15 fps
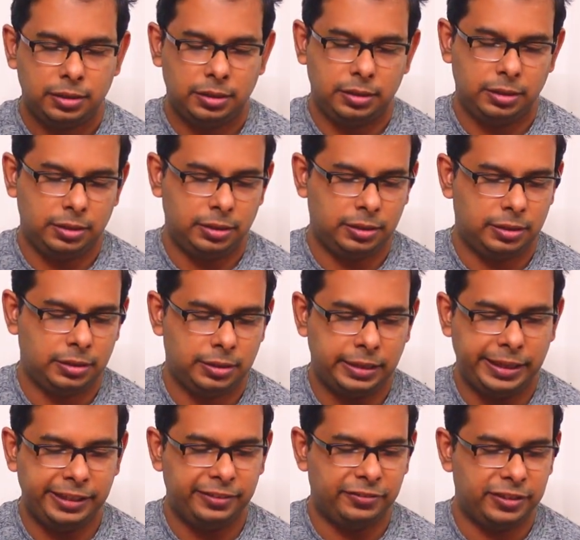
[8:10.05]

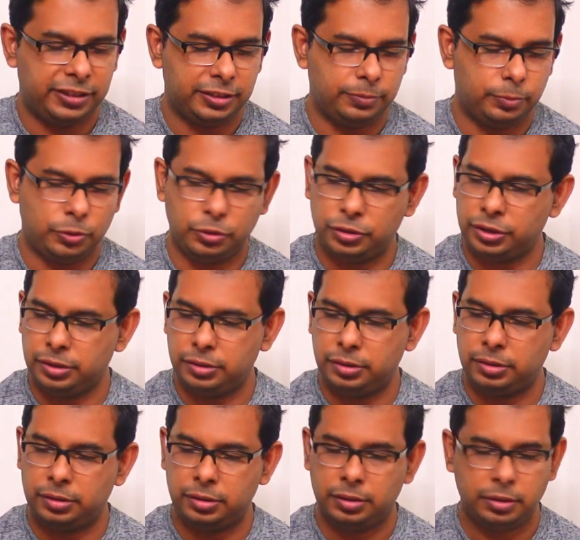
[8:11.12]
Hikvision
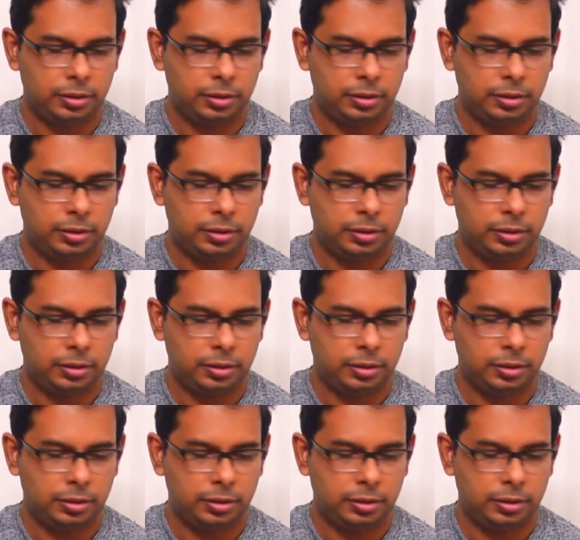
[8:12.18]
brochures